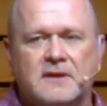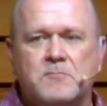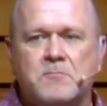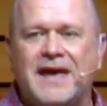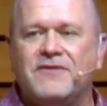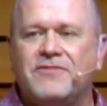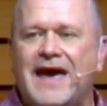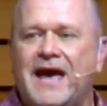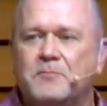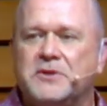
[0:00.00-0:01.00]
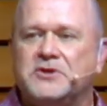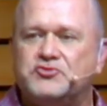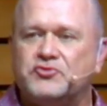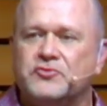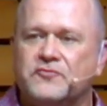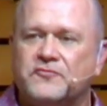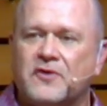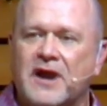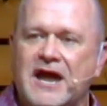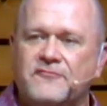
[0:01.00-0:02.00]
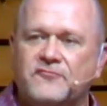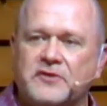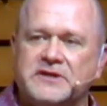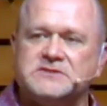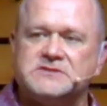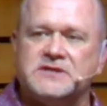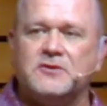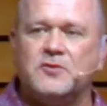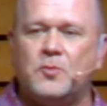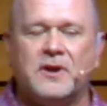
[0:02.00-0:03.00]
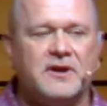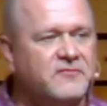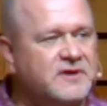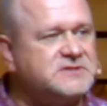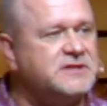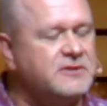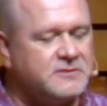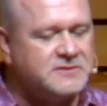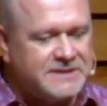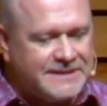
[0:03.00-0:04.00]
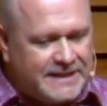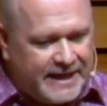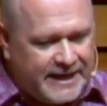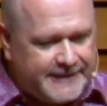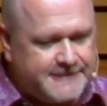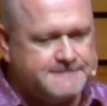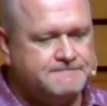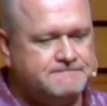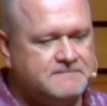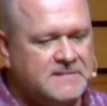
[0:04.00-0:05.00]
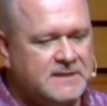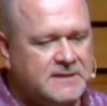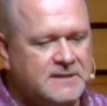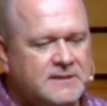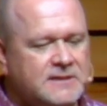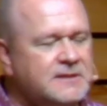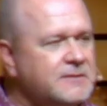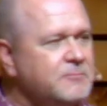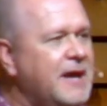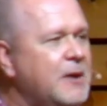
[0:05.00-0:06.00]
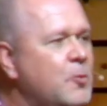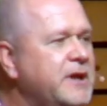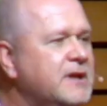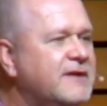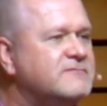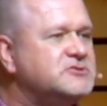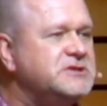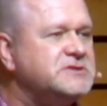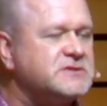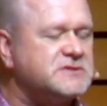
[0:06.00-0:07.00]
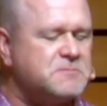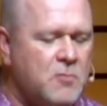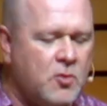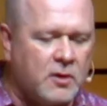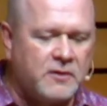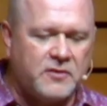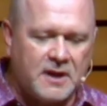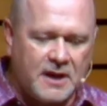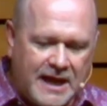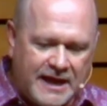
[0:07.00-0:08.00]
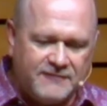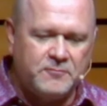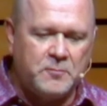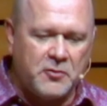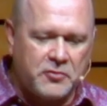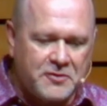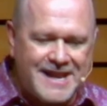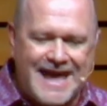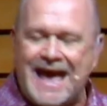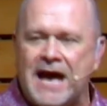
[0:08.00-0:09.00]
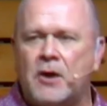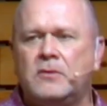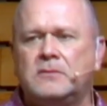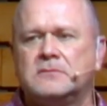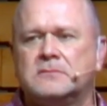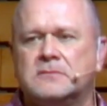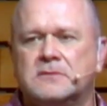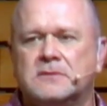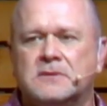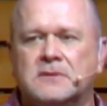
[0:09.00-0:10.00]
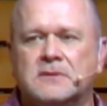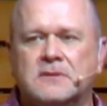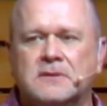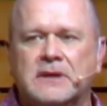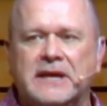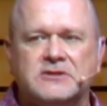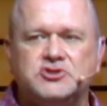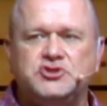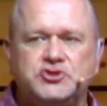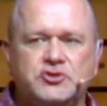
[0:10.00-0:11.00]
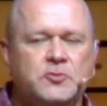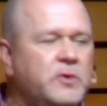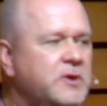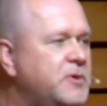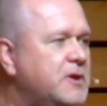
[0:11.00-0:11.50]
May that be true for every single one of us here today. May we love Jesus more than life, both now And should we be